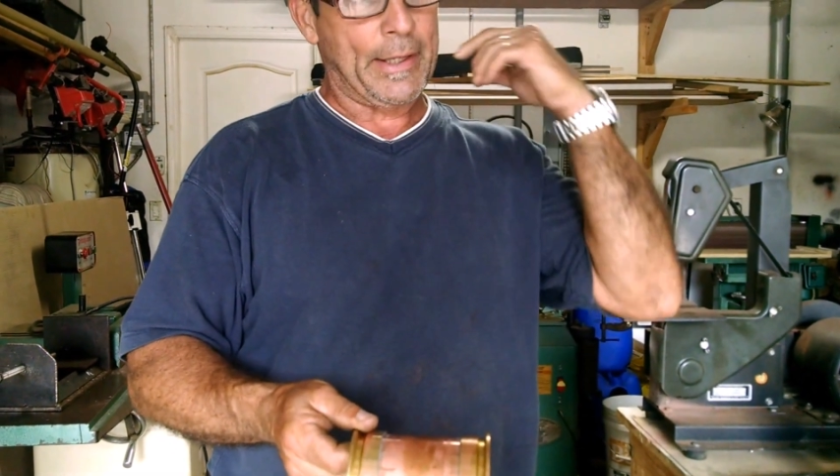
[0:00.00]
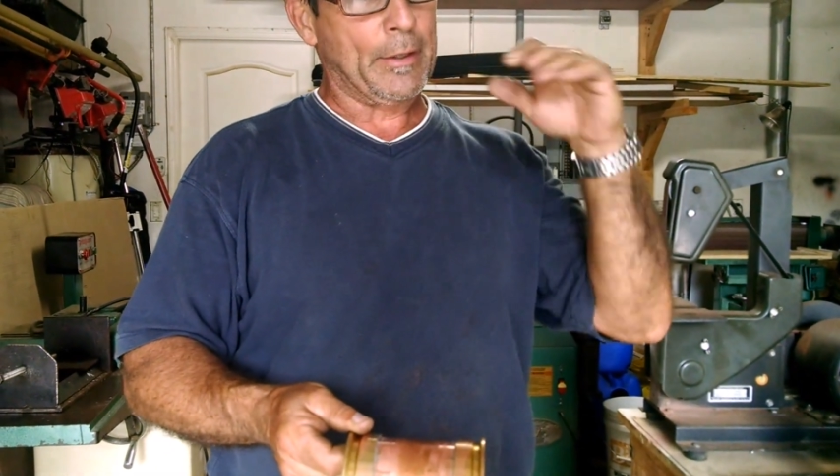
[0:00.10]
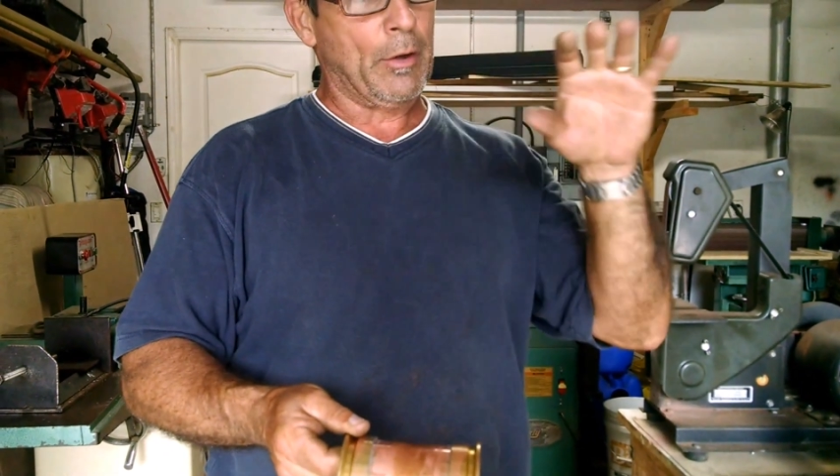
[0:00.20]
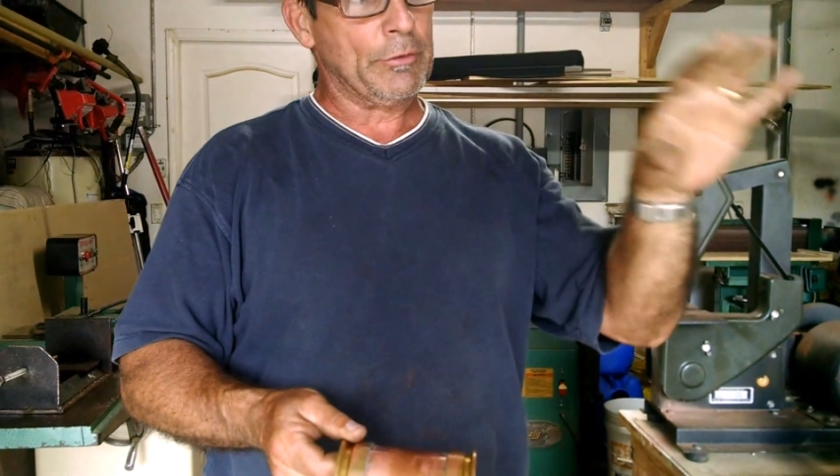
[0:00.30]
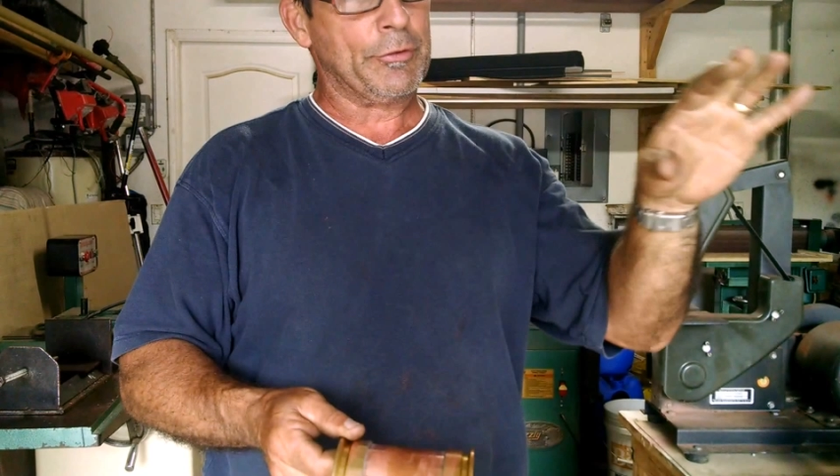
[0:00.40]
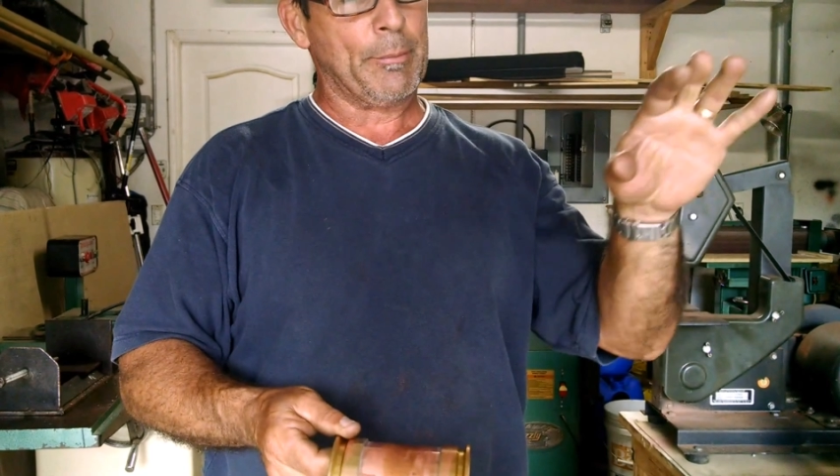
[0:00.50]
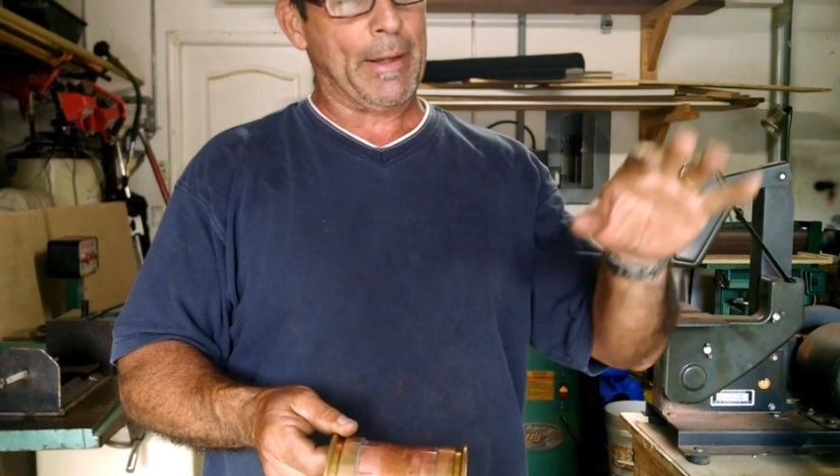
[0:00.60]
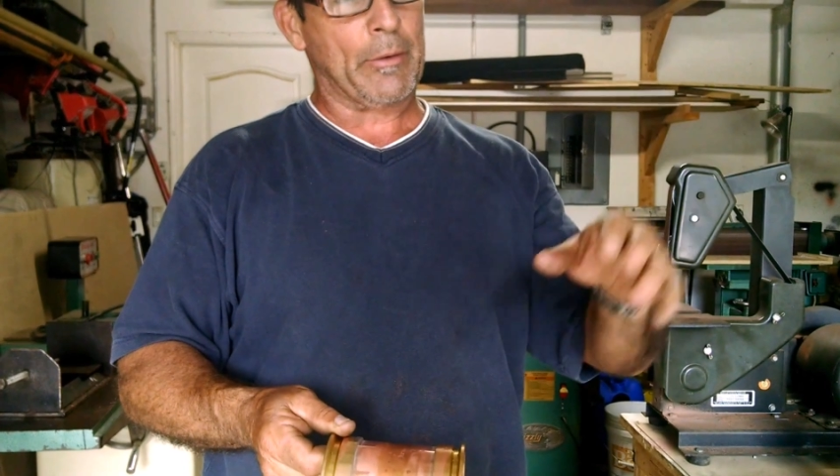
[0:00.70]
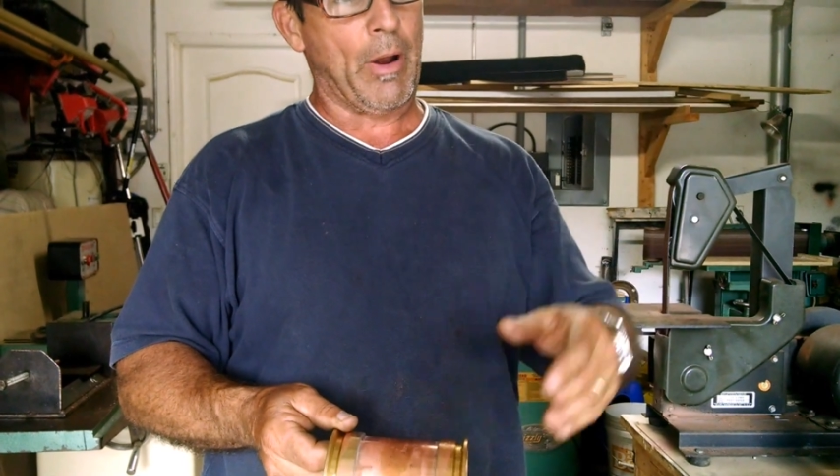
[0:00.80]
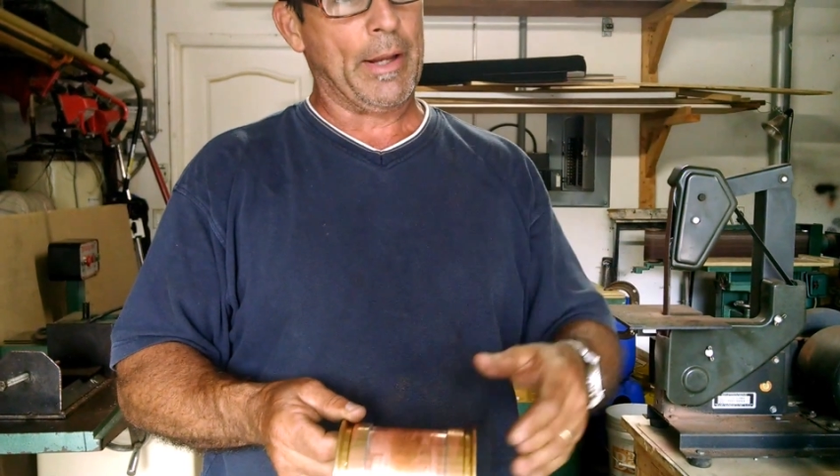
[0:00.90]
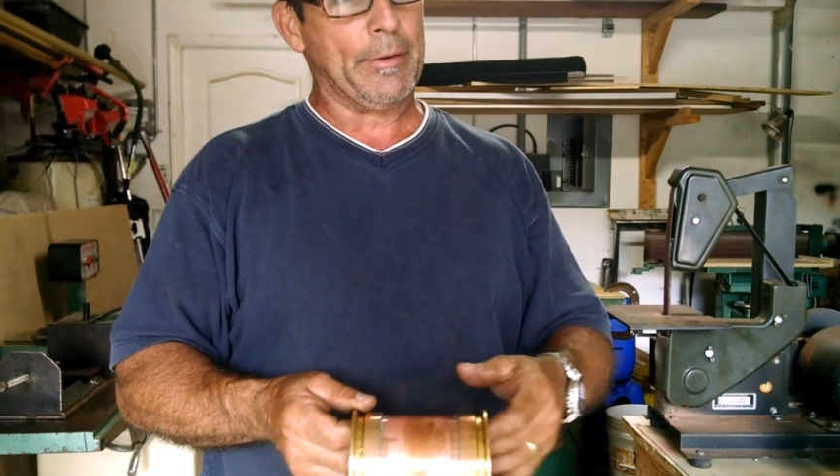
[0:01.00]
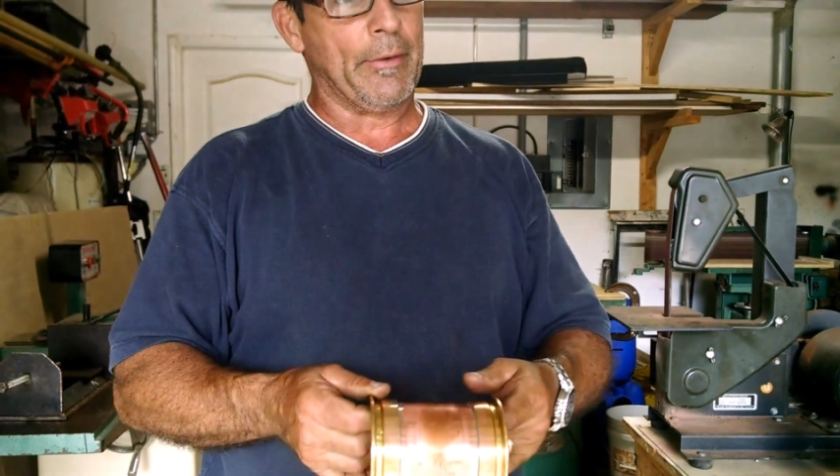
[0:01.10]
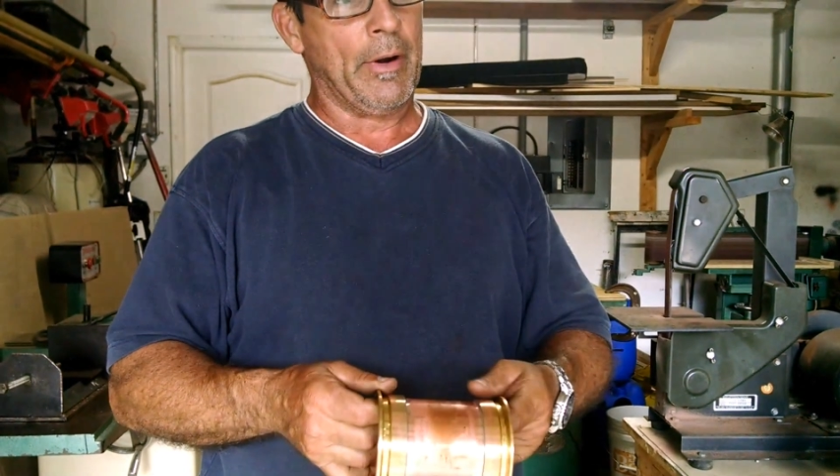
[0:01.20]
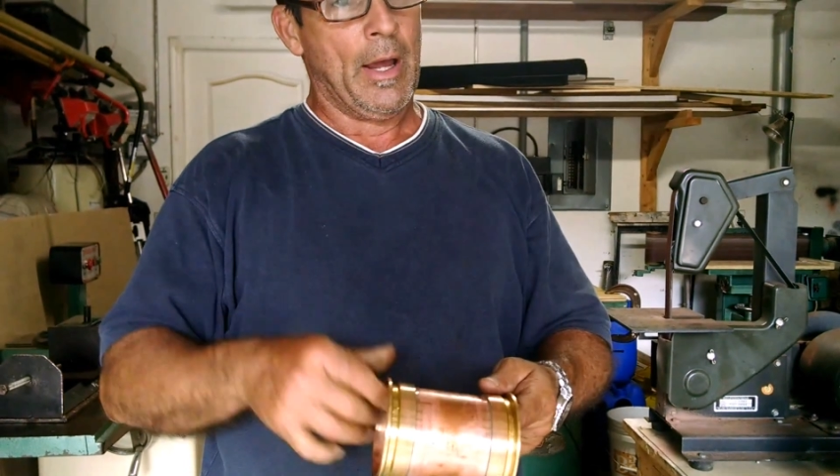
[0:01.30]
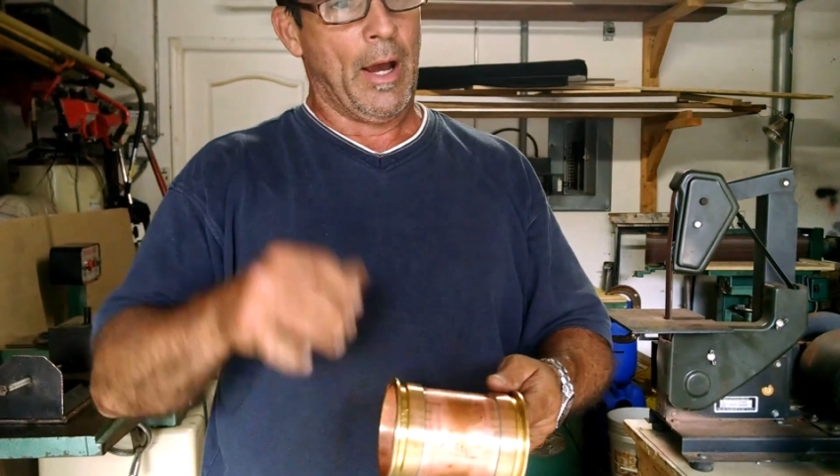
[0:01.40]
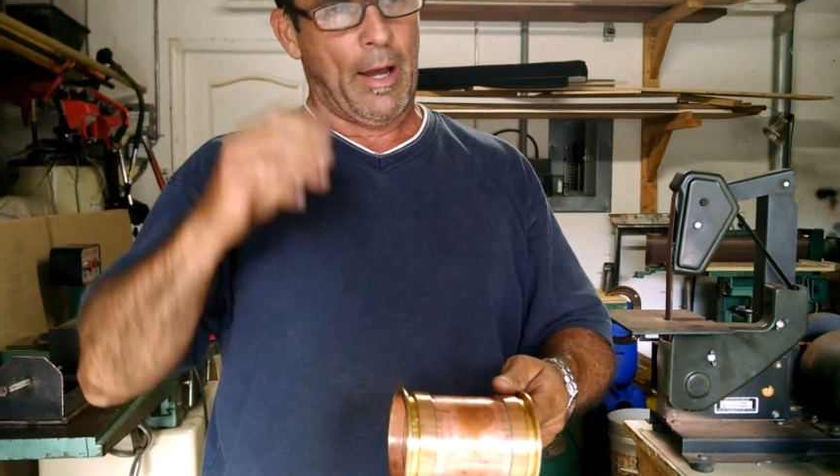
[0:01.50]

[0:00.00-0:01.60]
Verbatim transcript: take it over to my grinder.